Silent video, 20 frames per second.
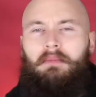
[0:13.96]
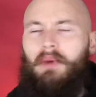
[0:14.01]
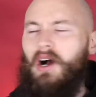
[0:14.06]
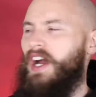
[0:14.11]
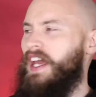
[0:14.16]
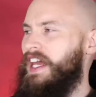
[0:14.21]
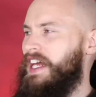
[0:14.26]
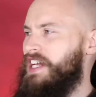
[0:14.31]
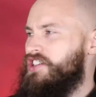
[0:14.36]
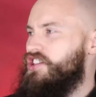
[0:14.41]

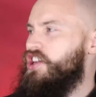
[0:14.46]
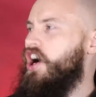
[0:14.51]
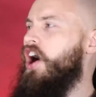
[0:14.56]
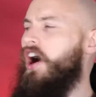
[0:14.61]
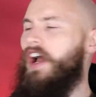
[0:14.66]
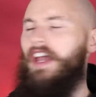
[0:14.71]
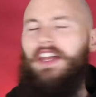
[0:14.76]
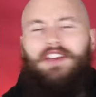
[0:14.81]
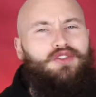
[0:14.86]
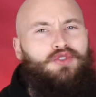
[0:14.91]
My
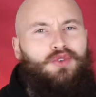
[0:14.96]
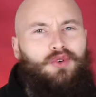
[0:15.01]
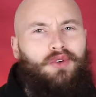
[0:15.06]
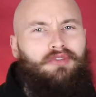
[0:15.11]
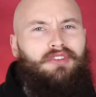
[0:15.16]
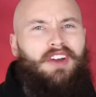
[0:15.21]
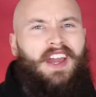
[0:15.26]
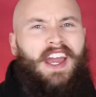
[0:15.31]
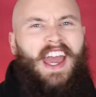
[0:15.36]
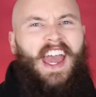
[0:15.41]
entire sort
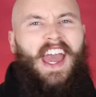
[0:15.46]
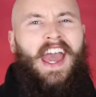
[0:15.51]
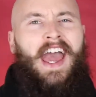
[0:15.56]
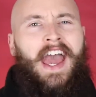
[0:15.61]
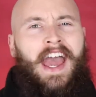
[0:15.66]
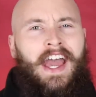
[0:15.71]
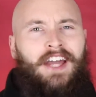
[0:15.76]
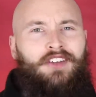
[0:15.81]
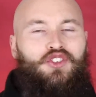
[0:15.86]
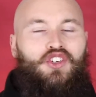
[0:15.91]
of
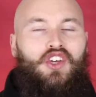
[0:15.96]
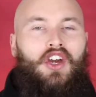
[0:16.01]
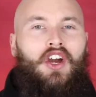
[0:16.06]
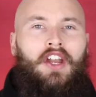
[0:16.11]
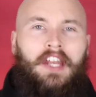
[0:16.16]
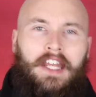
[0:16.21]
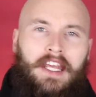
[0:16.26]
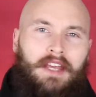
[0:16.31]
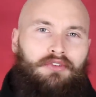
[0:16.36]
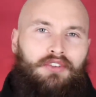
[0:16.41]
hair
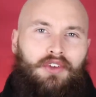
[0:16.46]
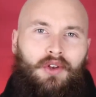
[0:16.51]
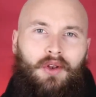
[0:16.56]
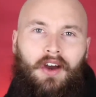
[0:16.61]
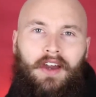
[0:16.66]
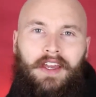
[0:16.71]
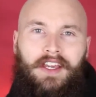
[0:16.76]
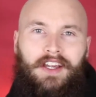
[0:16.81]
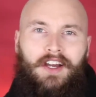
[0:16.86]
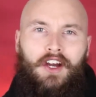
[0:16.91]
journey if you
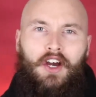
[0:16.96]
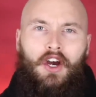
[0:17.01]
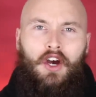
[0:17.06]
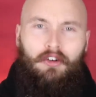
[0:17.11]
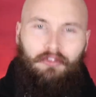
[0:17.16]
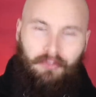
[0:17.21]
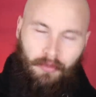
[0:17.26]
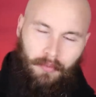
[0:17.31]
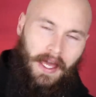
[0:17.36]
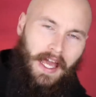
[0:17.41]
like
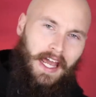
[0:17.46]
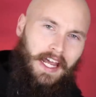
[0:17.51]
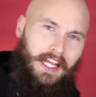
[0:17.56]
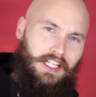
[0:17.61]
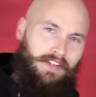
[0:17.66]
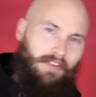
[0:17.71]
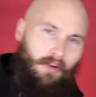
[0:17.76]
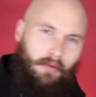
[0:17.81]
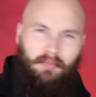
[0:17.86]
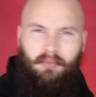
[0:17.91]
from the
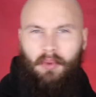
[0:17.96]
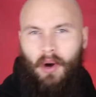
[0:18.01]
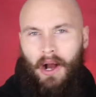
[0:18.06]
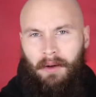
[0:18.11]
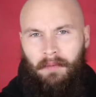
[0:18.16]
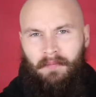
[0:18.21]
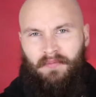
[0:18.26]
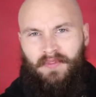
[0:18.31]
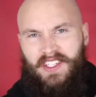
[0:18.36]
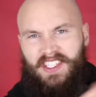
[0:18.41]
age of
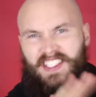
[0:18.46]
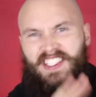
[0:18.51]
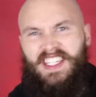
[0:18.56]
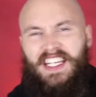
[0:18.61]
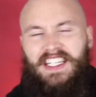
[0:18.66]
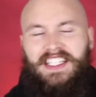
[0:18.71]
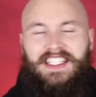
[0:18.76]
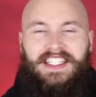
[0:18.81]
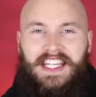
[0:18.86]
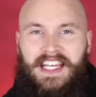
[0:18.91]
about
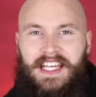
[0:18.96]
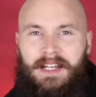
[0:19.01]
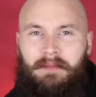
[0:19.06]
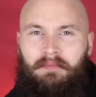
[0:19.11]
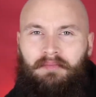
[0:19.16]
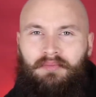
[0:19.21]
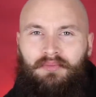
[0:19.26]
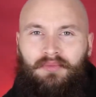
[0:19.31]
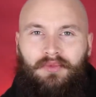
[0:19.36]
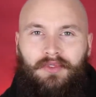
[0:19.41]

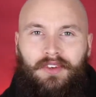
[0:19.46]
16